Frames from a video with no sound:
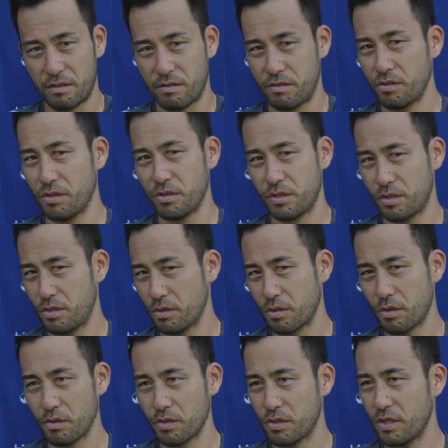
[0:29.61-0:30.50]
two
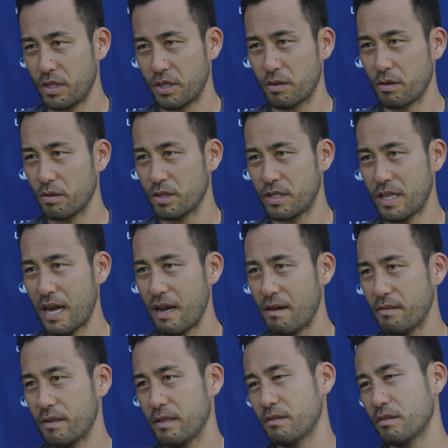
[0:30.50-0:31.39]
goals, three goals
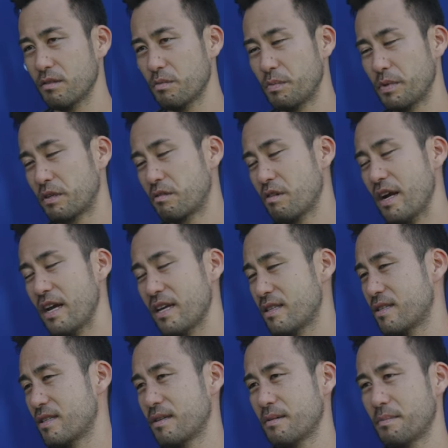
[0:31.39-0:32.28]
down, then it would be
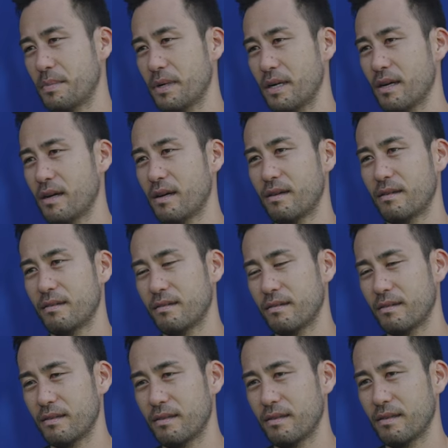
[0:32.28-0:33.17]
great. But
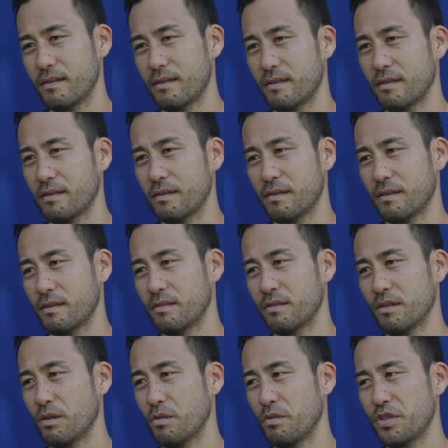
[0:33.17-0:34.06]

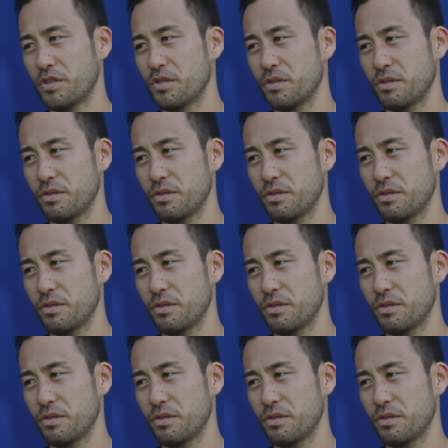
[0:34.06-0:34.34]
you know, we